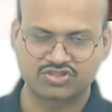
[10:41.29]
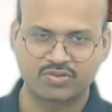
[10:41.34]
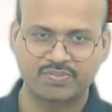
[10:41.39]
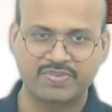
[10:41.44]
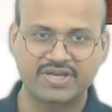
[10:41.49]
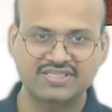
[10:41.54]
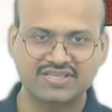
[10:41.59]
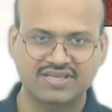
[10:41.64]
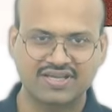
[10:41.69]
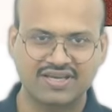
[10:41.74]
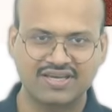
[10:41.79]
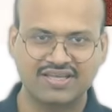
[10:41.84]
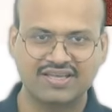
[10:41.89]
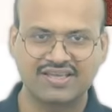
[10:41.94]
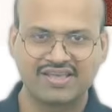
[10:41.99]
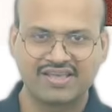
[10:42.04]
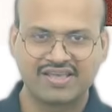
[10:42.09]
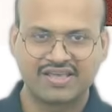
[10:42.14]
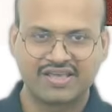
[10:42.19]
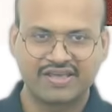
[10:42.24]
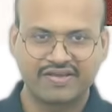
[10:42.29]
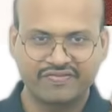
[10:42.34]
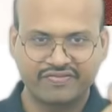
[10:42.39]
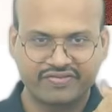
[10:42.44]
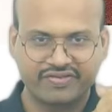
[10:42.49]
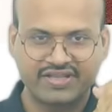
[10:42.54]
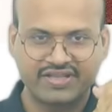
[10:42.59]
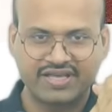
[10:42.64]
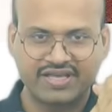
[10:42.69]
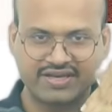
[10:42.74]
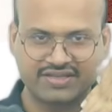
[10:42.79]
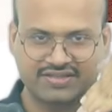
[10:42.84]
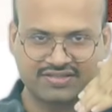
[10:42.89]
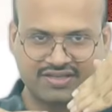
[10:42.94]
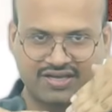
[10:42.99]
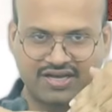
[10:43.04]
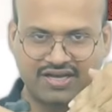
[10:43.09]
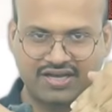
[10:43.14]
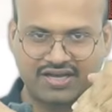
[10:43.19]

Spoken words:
So basically, if there is